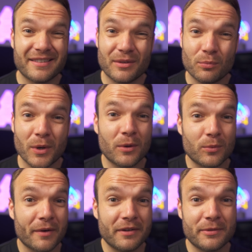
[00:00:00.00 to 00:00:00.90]
as the world
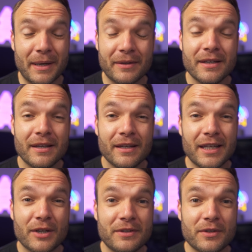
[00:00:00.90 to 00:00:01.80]
worries about
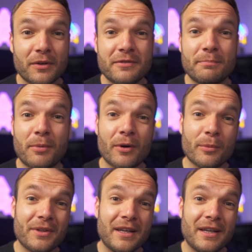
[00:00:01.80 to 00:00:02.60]
increased costs of borrowing with